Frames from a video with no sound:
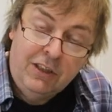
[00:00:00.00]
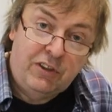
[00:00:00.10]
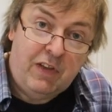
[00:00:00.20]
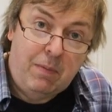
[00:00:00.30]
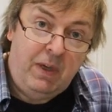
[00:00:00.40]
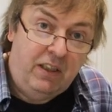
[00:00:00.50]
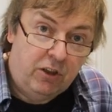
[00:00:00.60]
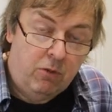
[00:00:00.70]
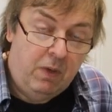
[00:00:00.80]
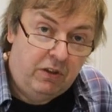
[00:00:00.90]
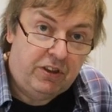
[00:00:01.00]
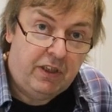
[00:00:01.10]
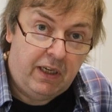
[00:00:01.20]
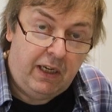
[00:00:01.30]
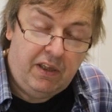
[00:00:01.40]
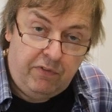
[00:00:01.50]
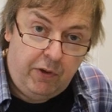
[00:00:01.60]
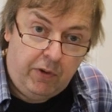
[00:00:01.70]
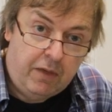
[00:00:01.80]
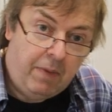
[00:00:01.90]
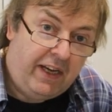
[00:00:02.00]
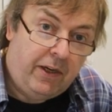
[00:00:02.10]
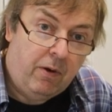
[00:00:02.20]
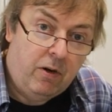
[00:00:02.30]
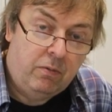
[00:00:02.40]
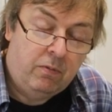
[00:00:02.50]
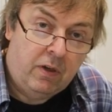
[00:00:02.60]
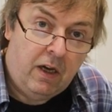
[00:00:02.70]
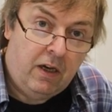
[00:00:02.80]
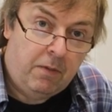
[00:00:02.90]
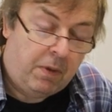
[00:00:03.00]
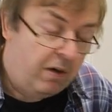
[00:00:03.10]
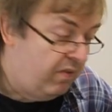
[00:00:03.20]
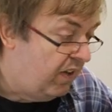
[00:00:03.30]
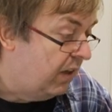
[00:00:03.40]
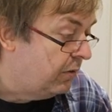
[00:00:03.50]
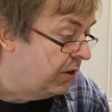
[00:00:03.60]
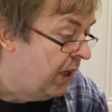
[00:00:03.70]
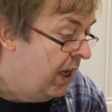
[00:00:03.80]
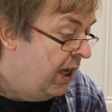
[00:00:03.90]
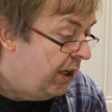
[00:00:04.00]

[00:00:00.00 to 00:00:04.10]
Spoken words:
So that means almost certainly if you're going to make your own profiles,